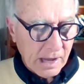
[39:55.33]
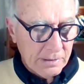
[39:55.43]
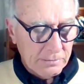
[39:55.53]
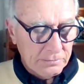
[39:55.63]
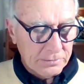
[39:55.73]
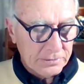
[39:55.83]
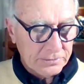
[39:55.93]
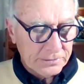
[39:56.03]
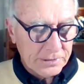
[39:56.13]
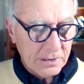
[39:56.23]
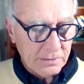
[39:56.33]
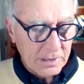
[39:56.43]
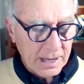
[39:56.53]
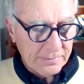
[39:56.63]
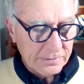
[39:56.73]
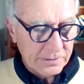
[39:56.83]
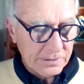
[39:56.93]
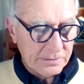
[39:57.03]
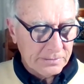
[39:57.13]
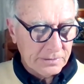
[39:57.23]
And so after a
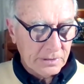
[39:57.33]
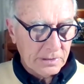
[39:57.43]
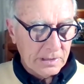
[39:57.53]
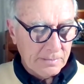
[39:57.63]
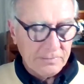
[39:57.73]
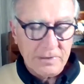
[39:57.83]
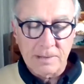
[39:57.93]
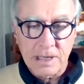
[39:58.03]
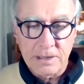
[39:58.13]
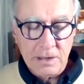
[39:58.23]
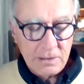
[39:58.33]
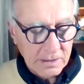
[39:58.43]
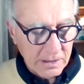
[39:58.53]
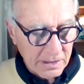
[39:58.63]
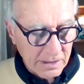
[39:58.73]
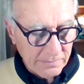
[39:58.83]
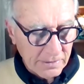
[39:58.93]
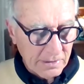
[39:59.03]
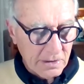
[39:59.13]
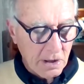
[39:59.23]
certain number of times, I don't
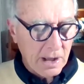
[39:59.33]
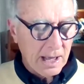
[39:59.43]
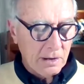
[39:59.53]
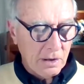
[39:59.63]
know how